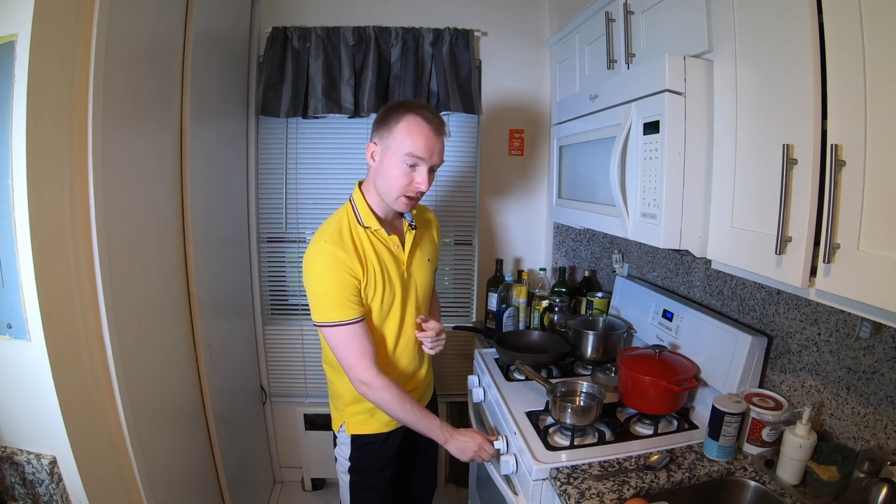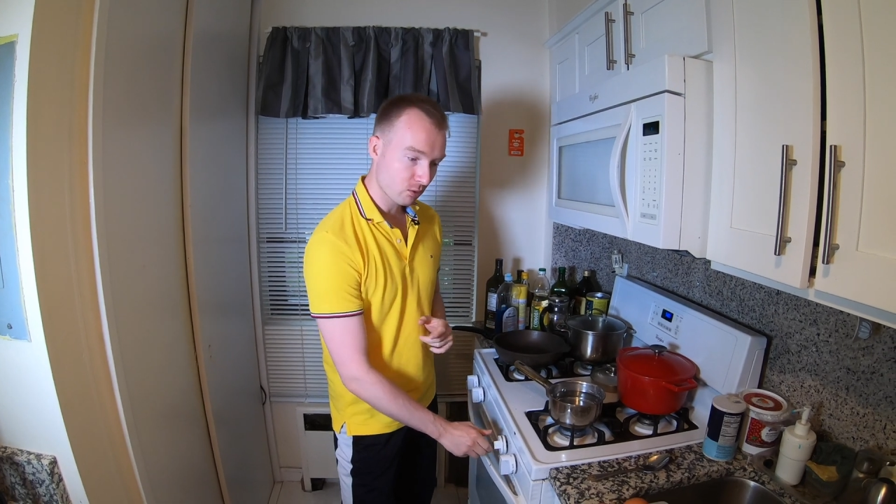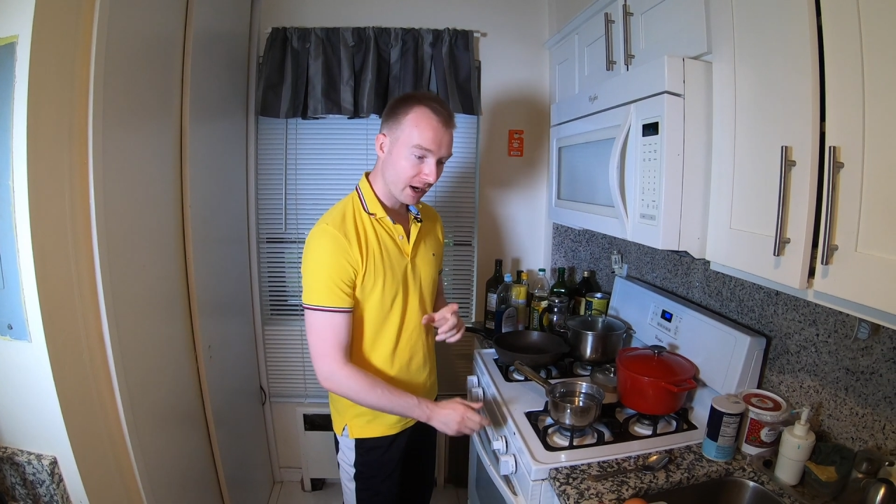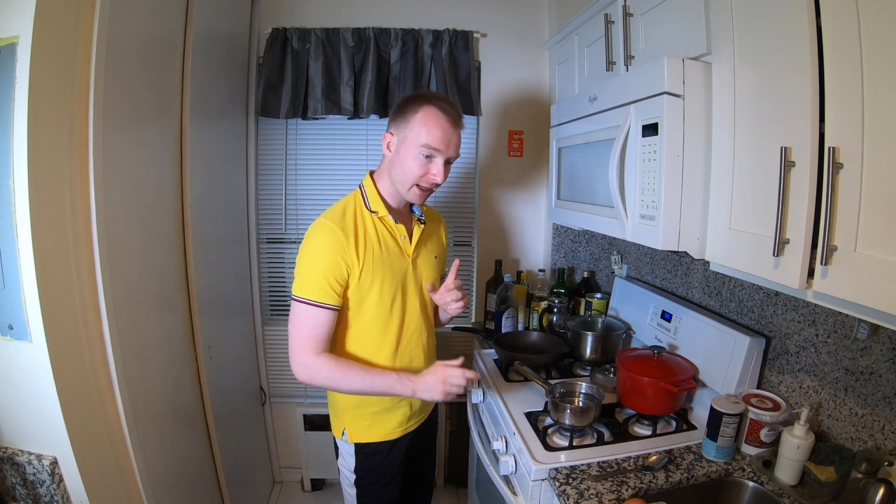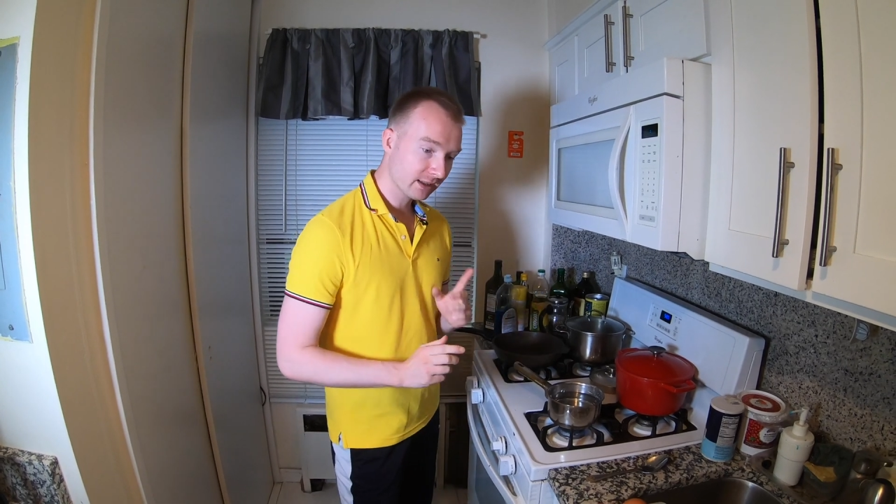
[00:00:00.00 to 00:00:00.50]

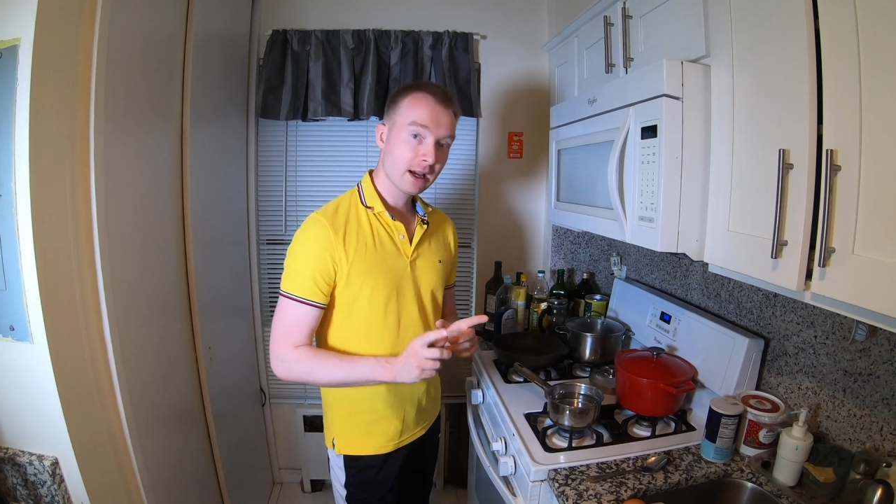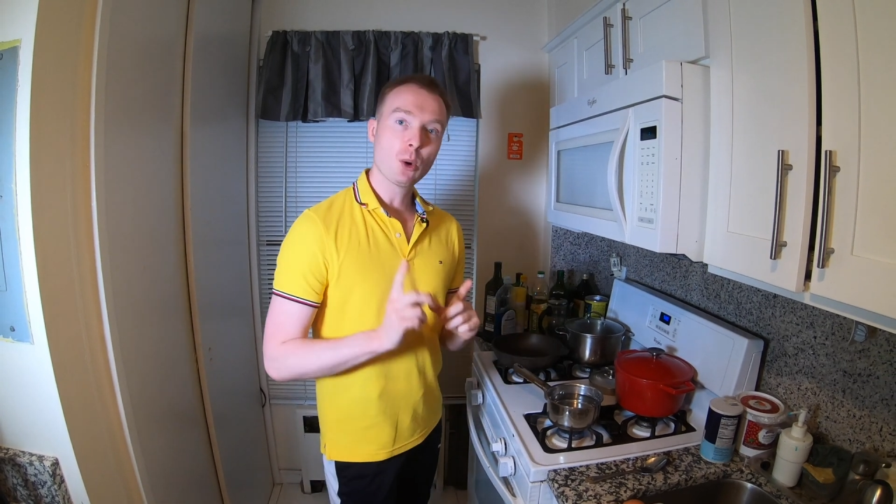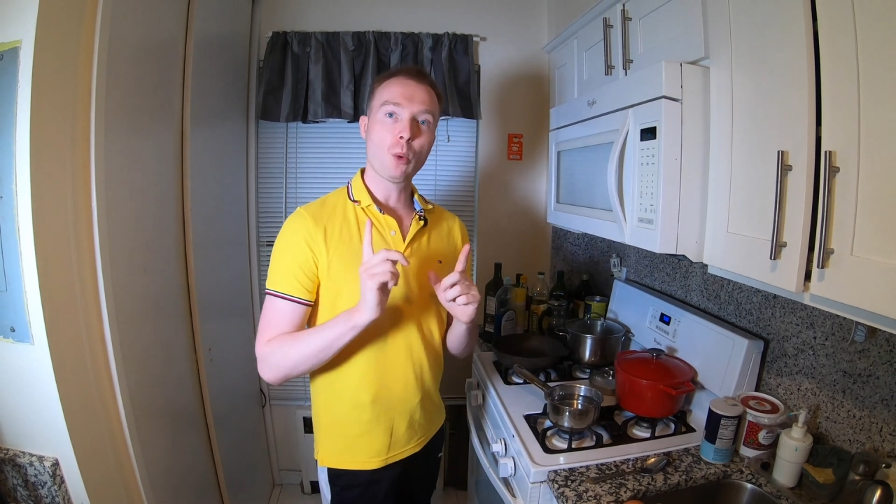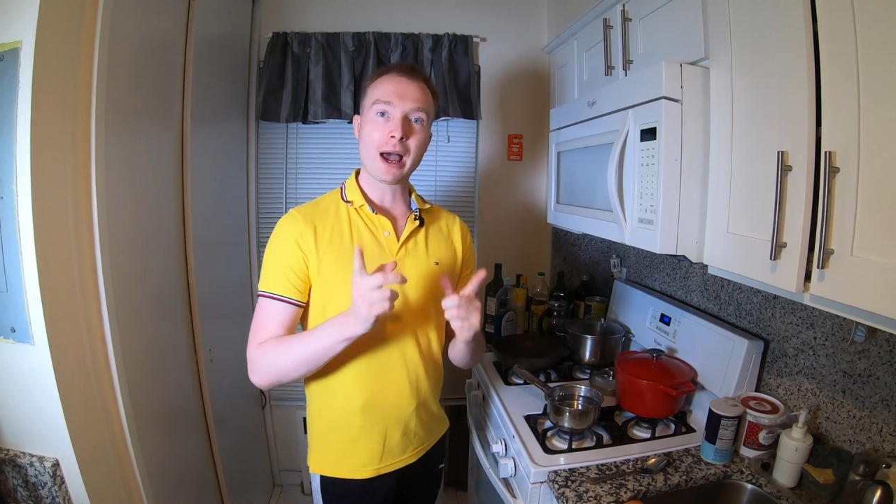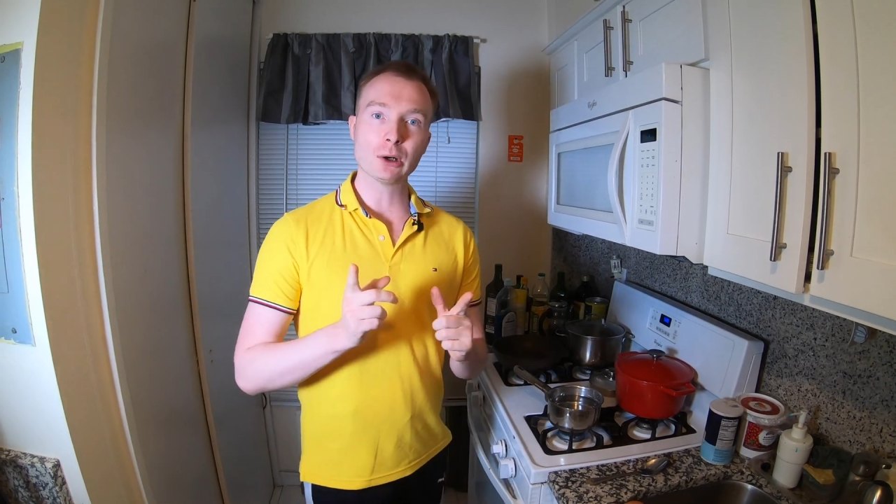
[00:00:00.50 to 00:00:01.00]
right?
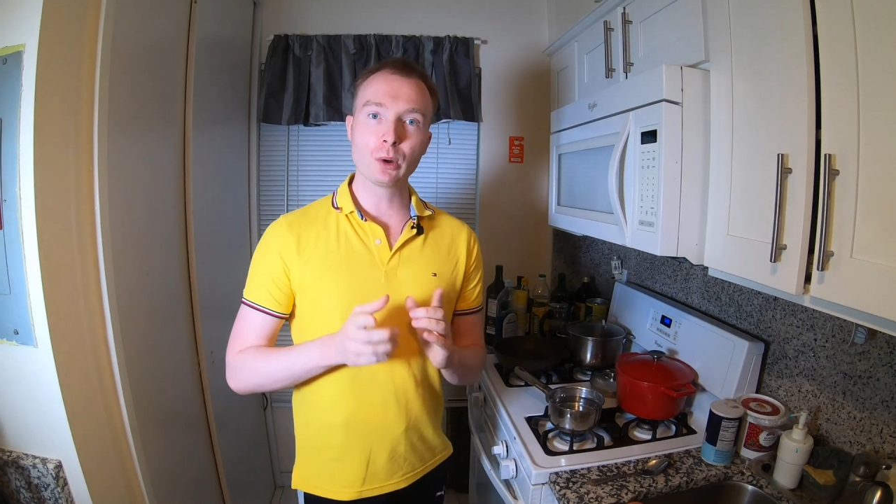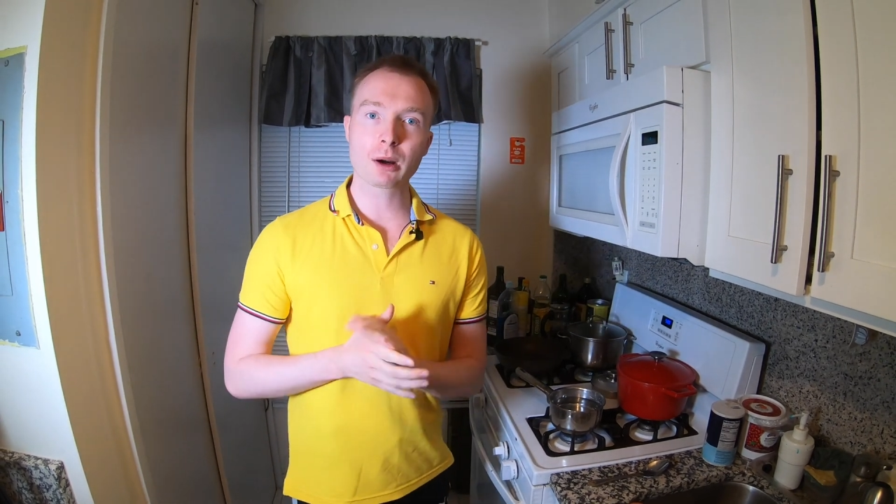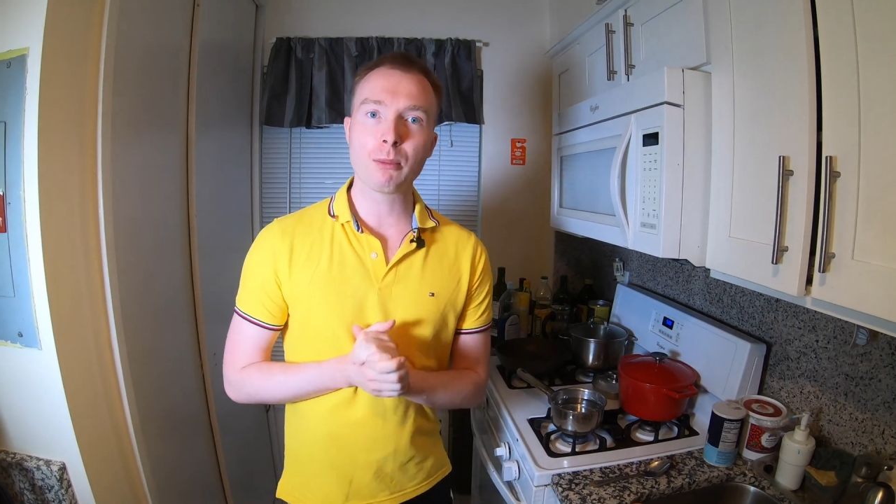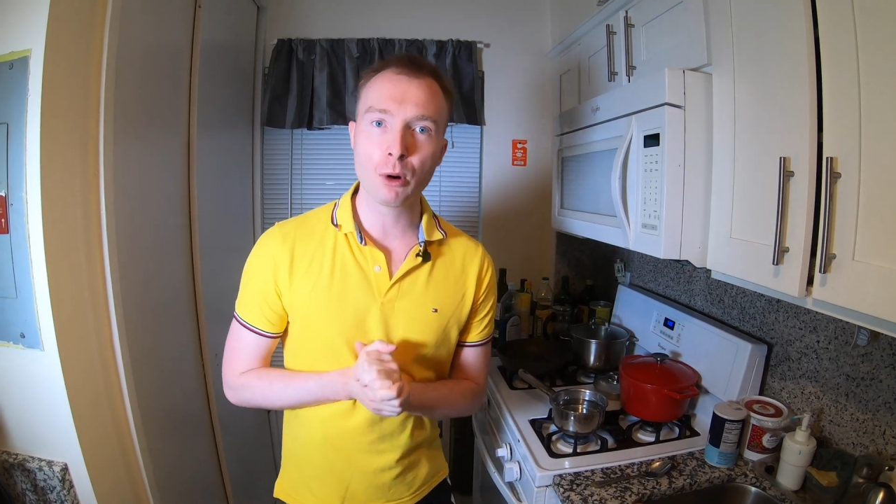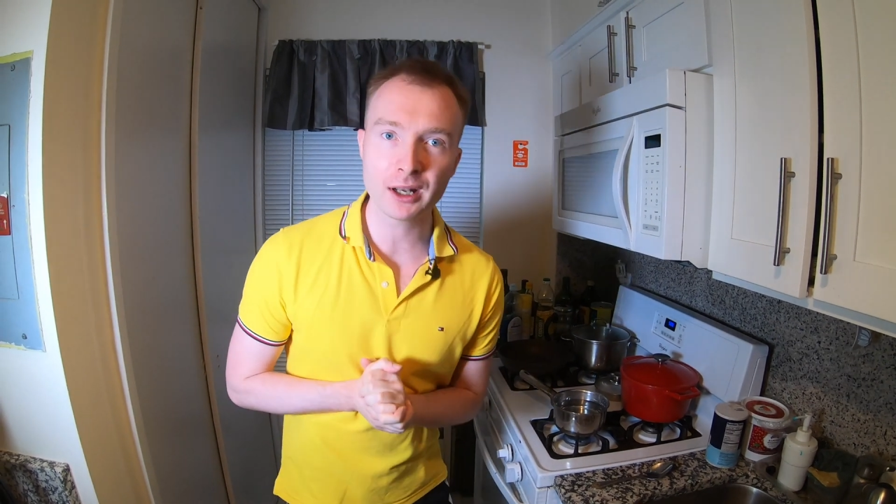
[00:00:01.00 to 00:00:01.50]
While
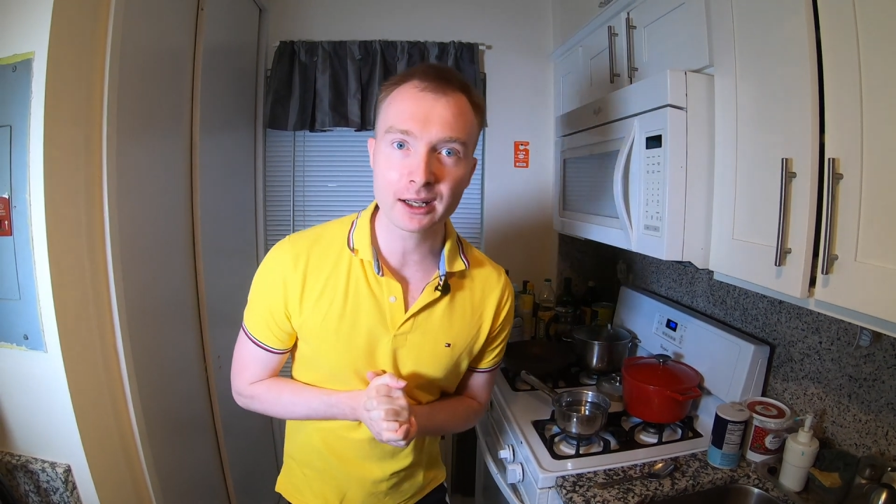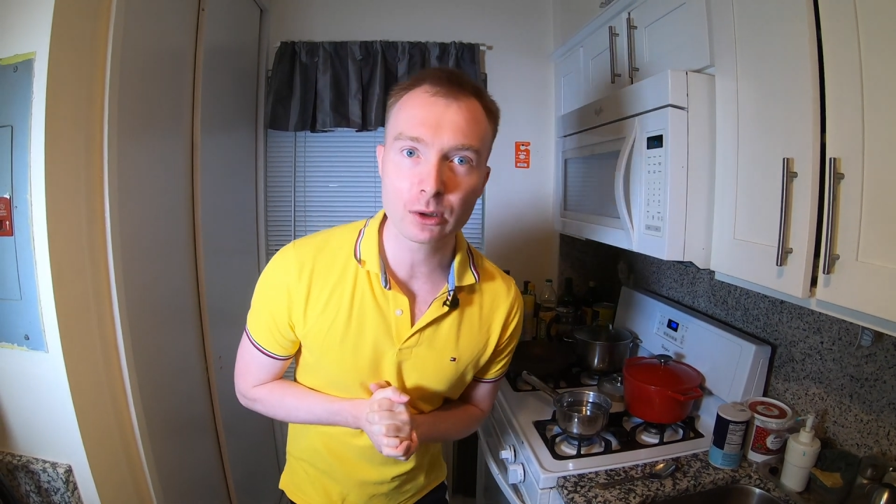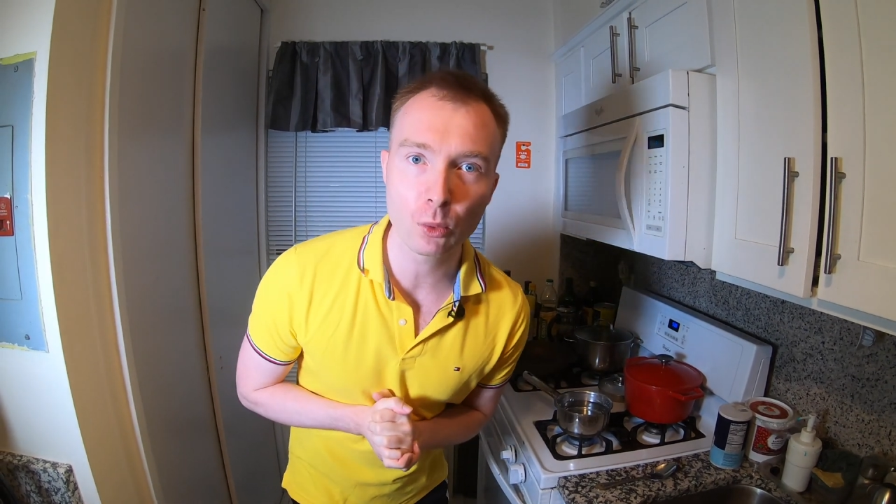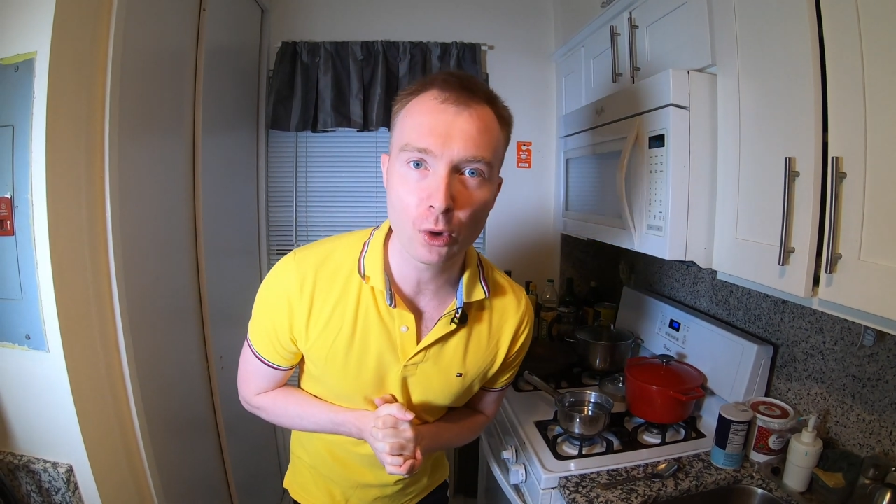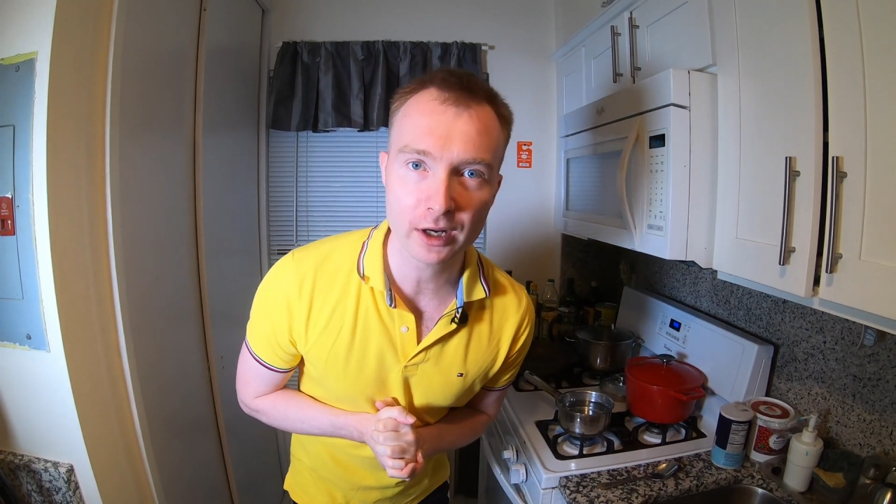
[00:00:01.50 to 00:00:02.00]
we're boiling
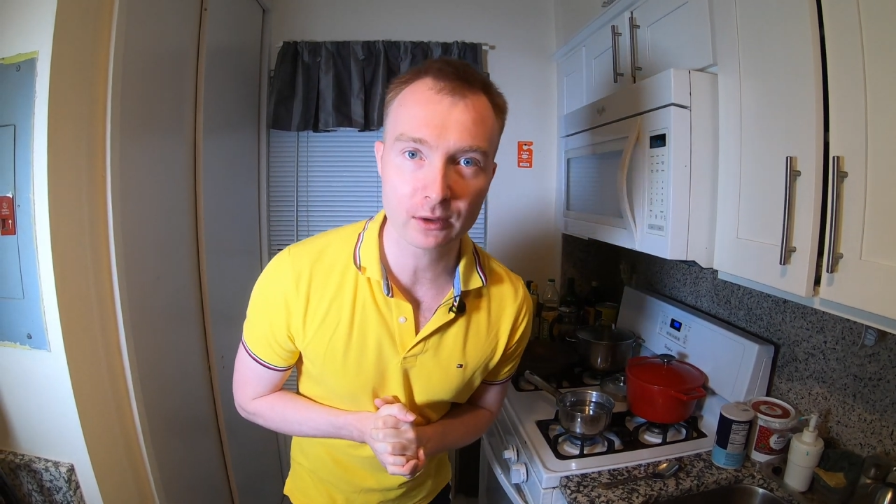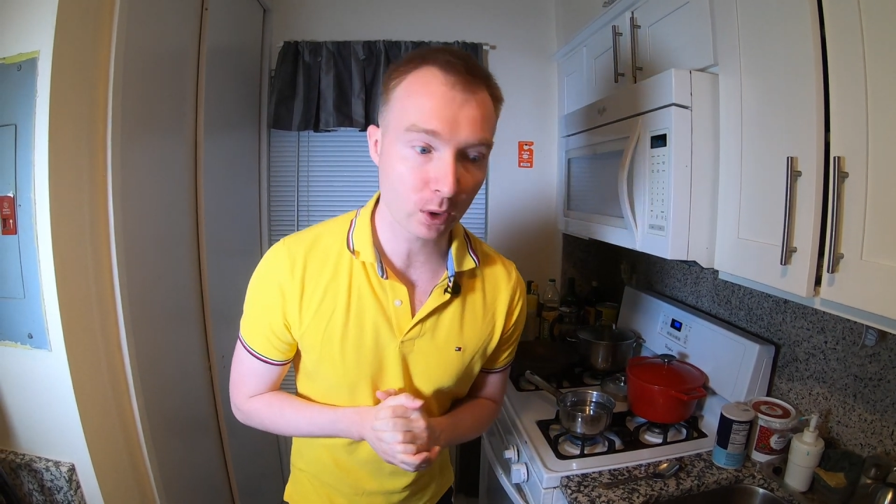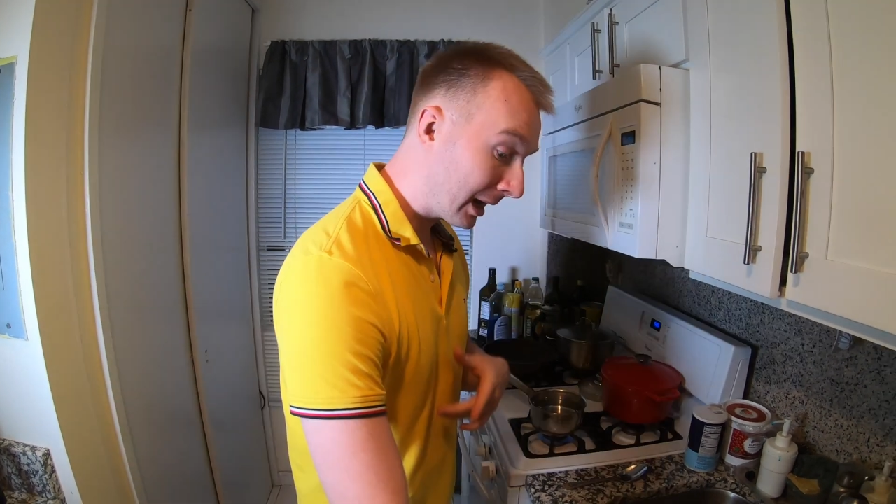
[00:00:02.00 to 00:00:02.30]
the water,